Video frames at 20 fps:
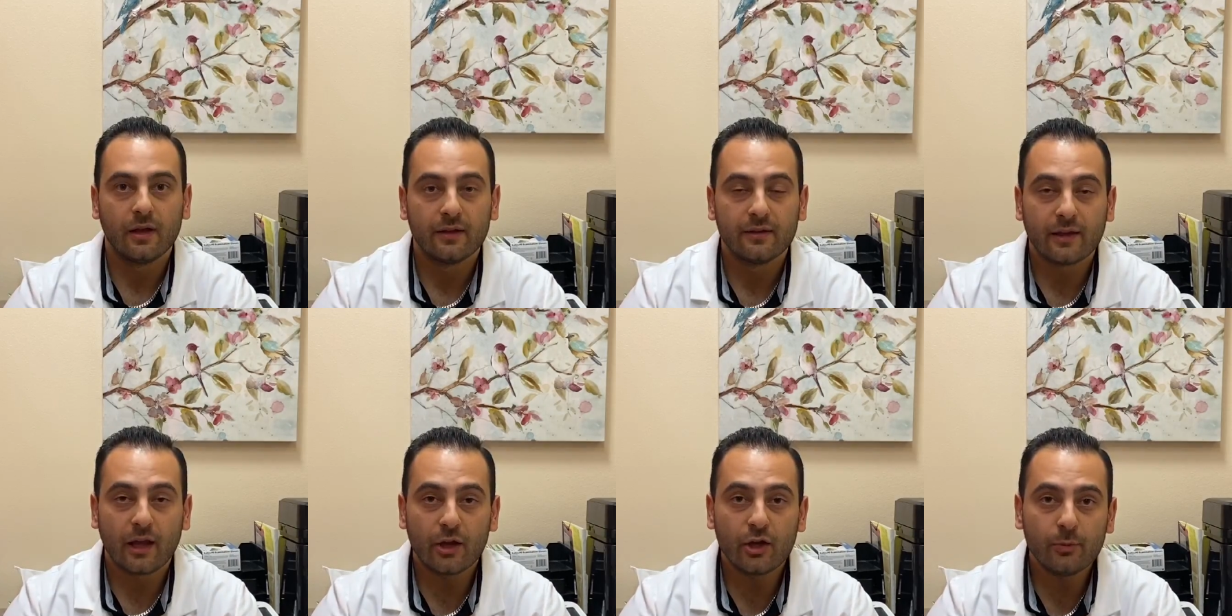
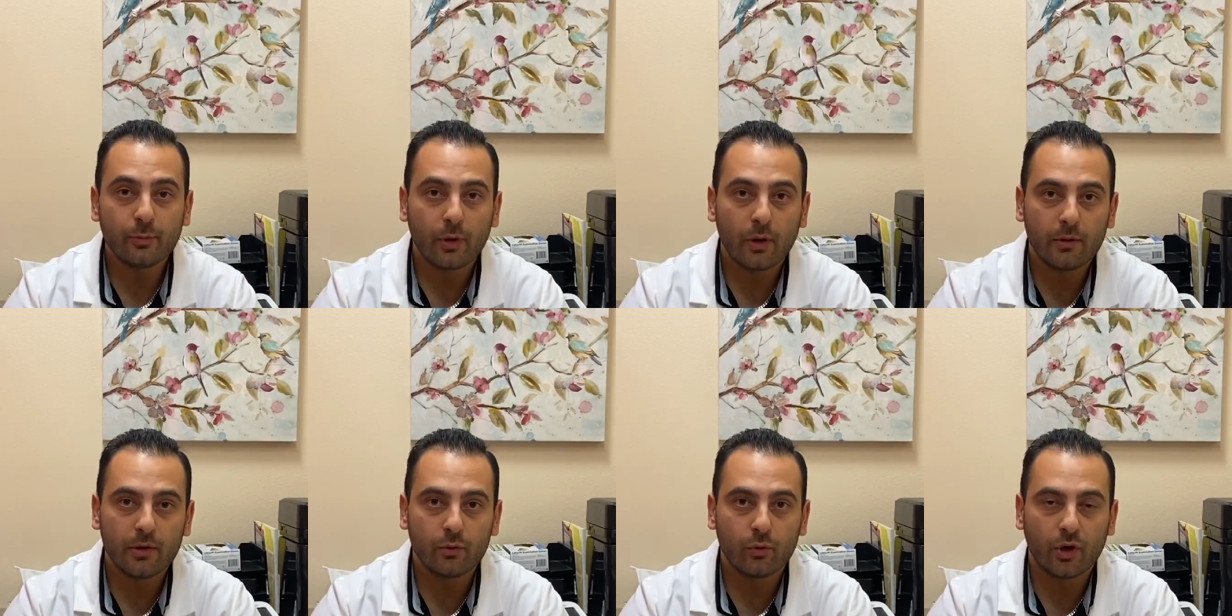Now you're
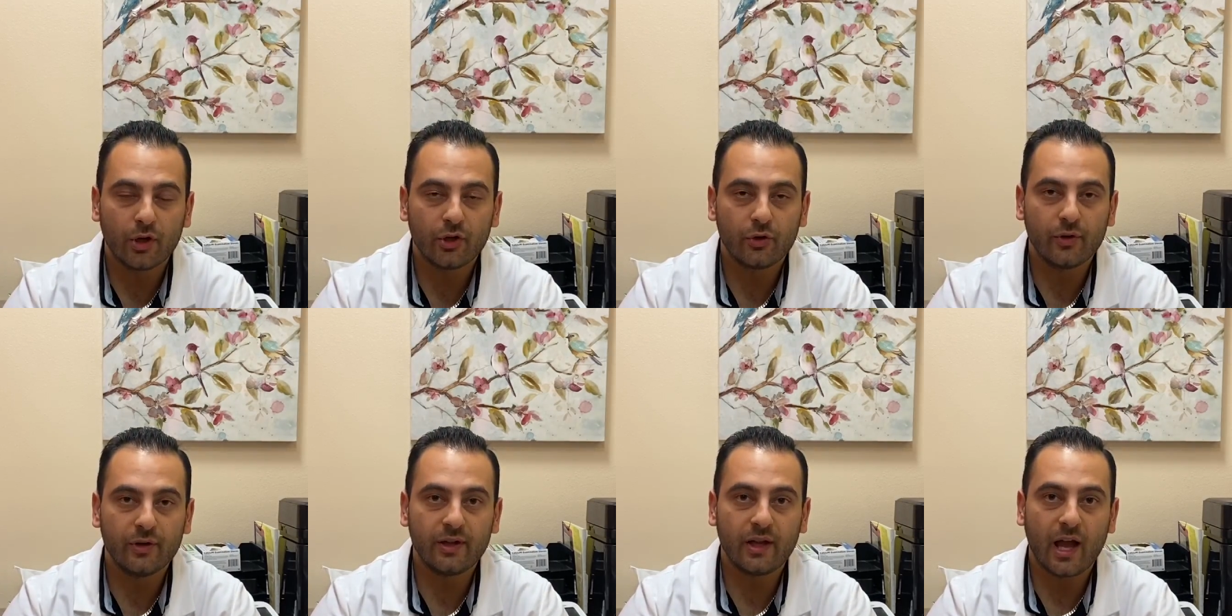probably
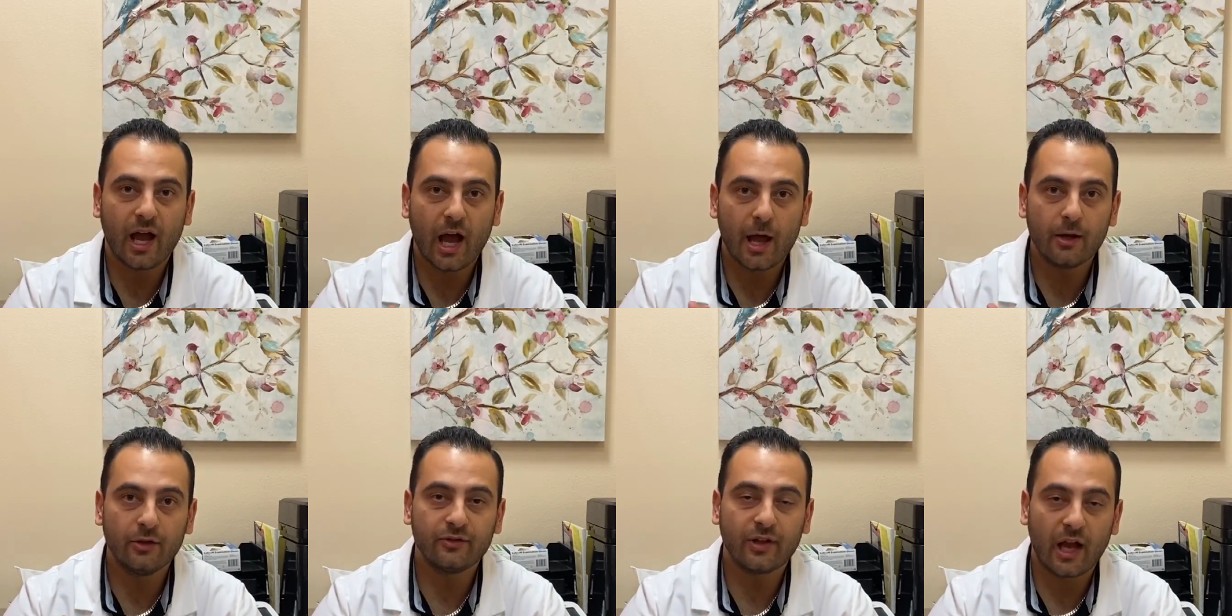wondering,
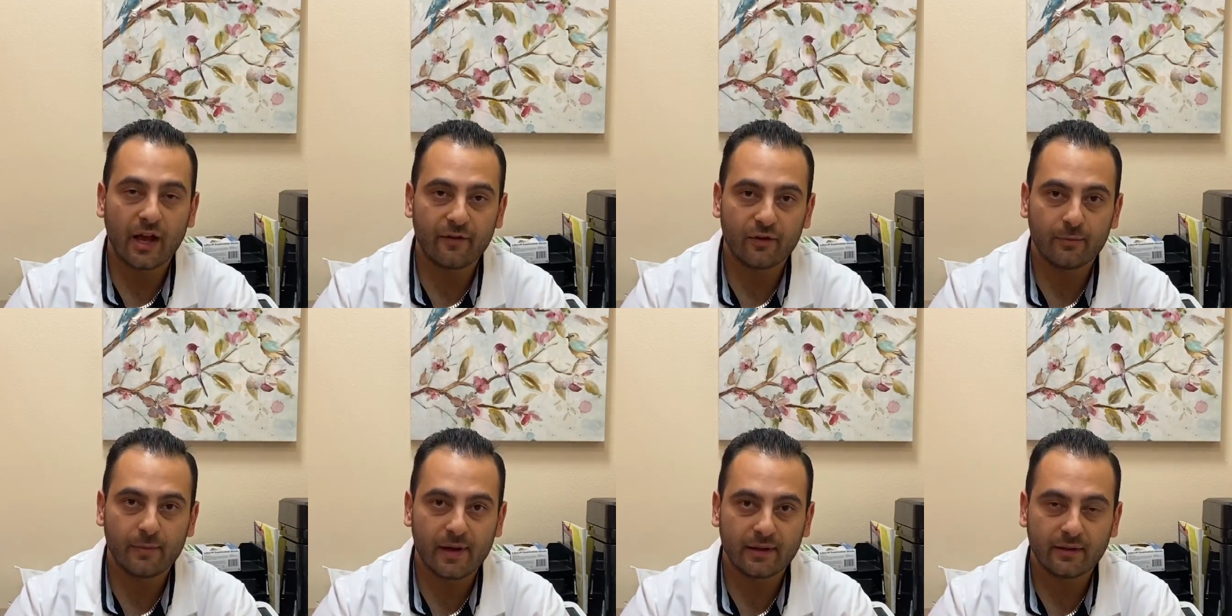how does
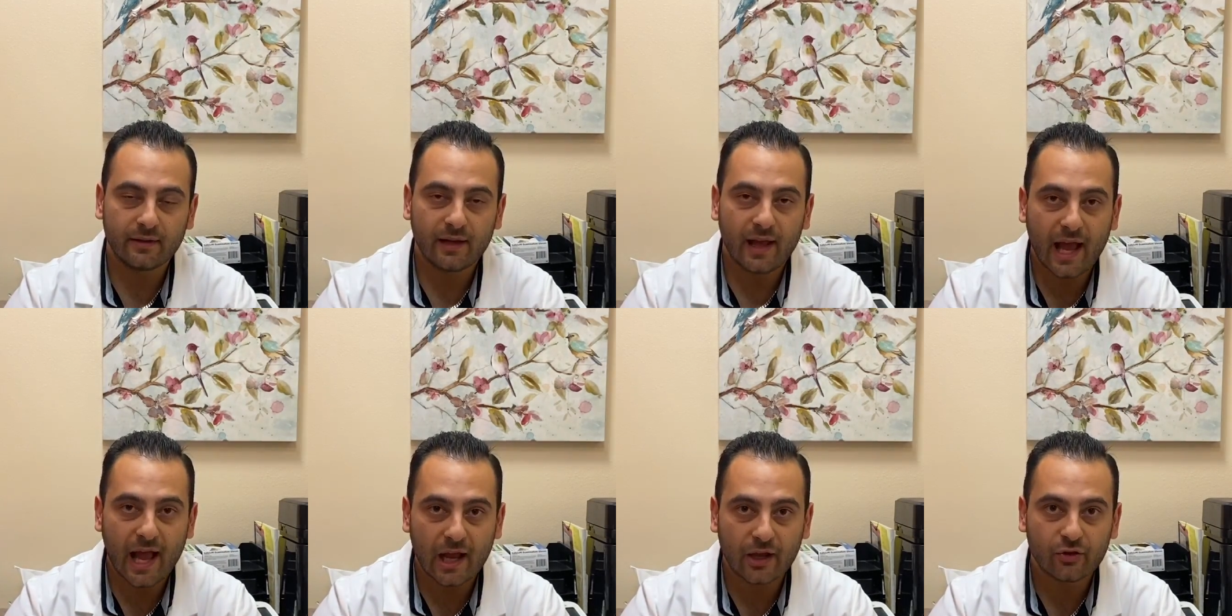ivermectin
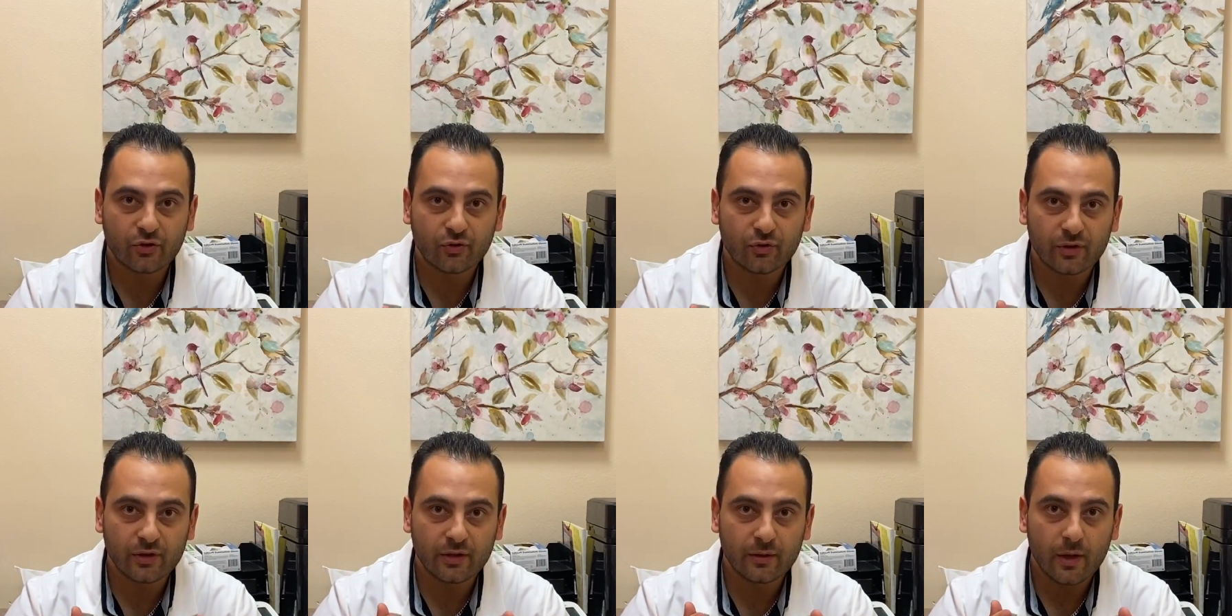
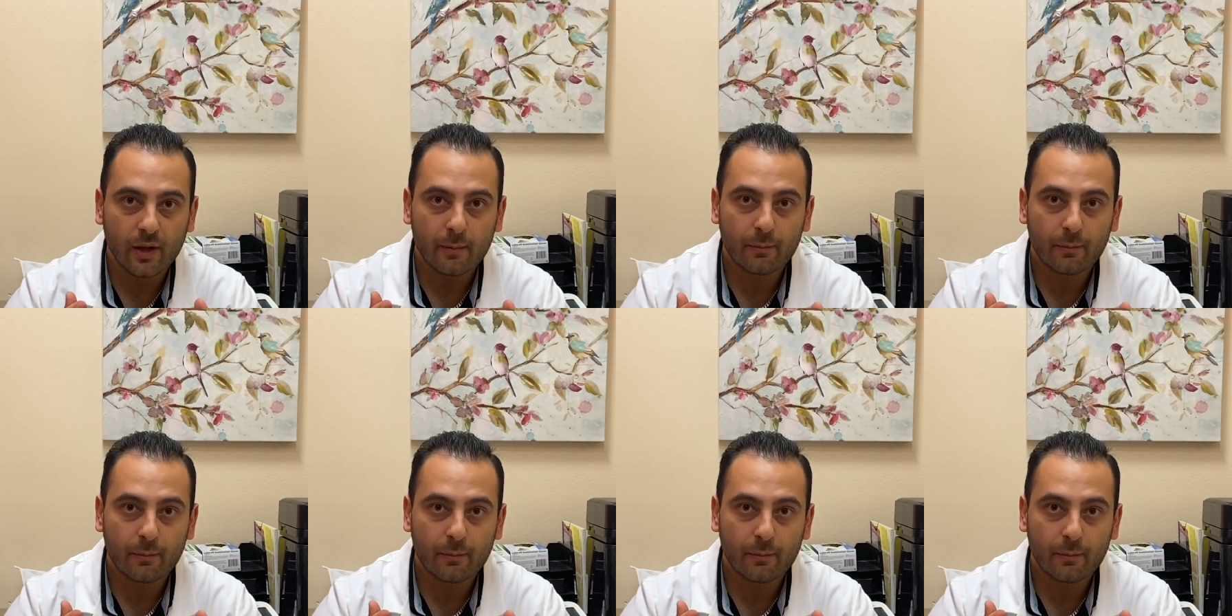actually